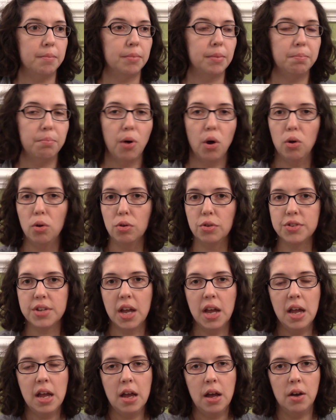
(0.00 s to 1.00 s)
bowls,
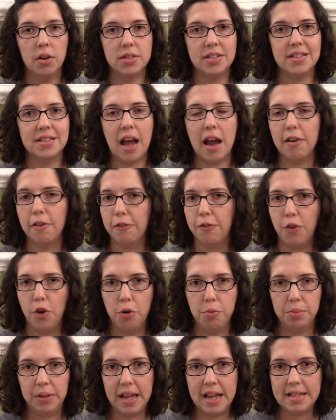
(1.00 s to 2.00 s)

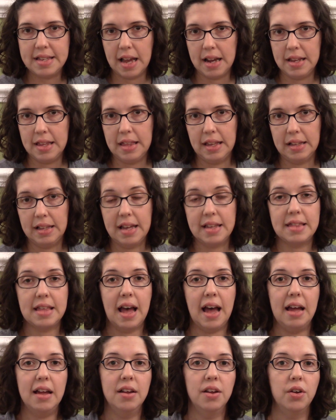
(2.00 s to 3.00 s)
styrofoam plates, anything like
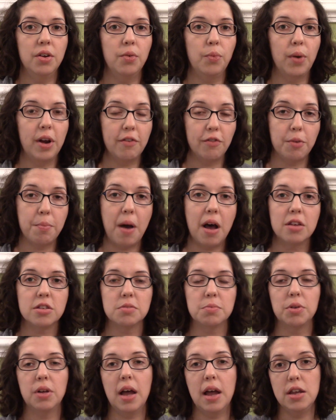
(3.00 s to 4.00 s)
that. Whenever
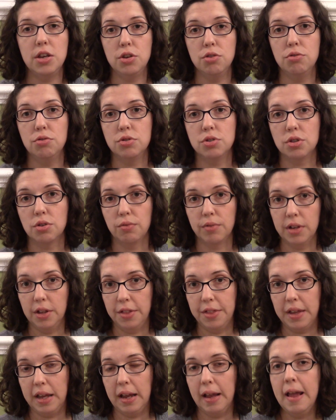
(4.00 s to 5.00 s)
possible, I use the real
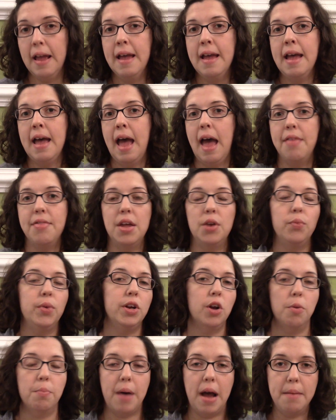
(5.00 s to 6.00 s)
thing. And then we
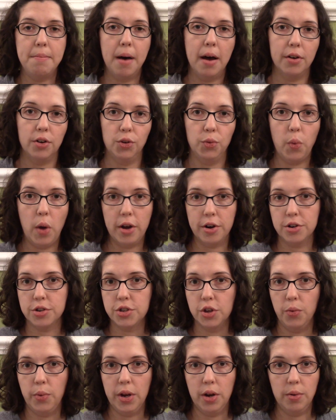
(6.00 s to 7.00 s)
don't buy bottled water,
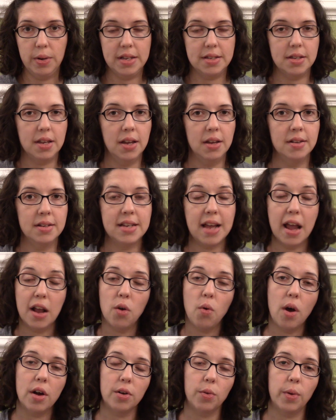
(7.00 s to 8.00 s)
so we always take
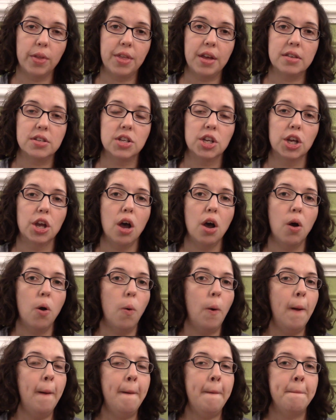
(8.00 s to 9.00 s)
water with us to
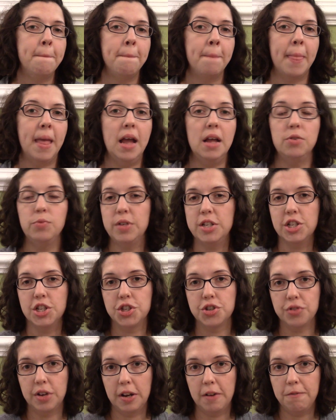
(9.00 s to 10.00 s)
go, and we
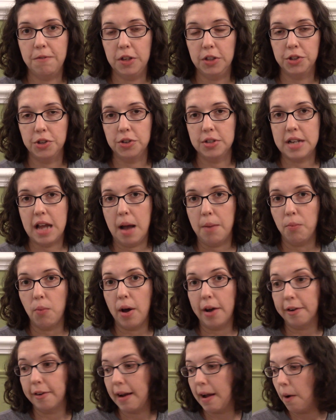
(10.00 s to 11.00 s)
just drink filtered tap
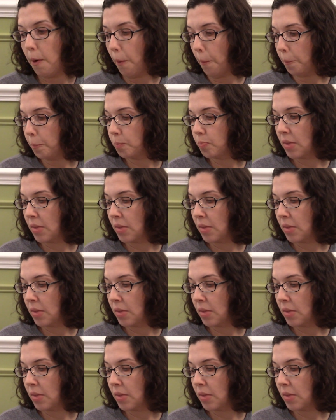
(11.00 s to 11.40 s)
water at home.